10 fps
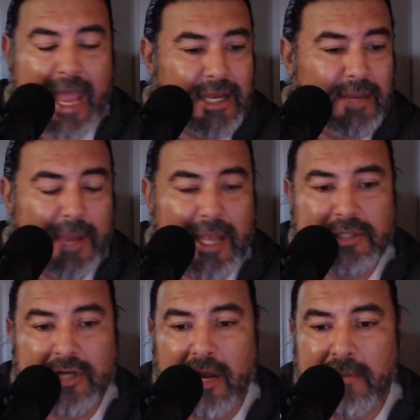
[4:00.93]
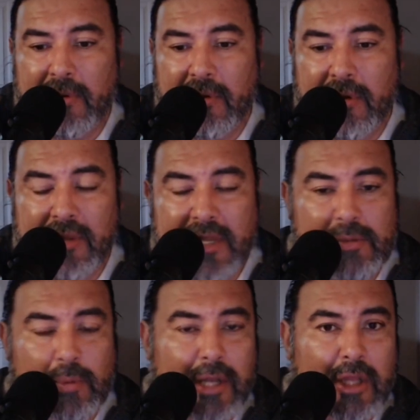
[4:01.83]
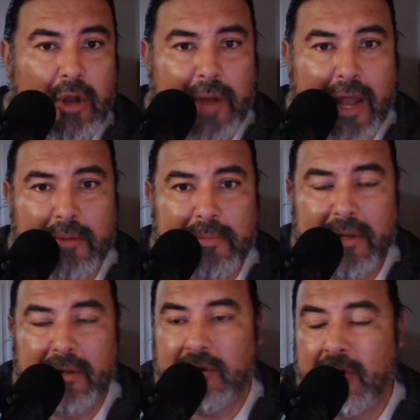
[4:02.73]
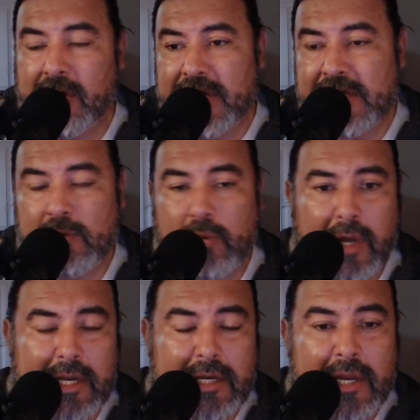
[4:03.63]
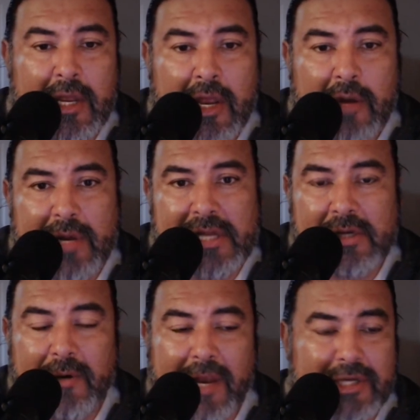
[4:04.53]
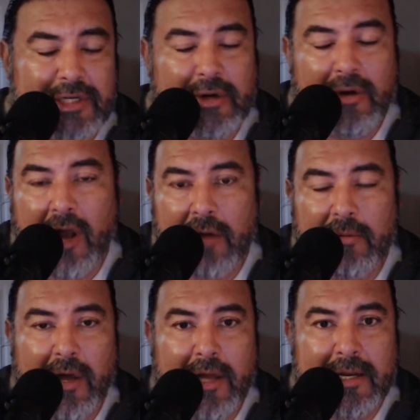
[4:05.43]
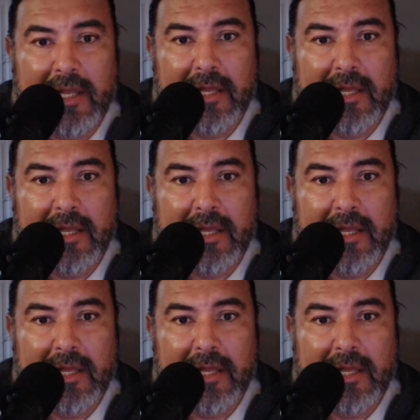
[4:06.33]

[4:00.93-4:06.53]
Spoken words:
paint job or this one lowrider build or this one restoration or hot rod,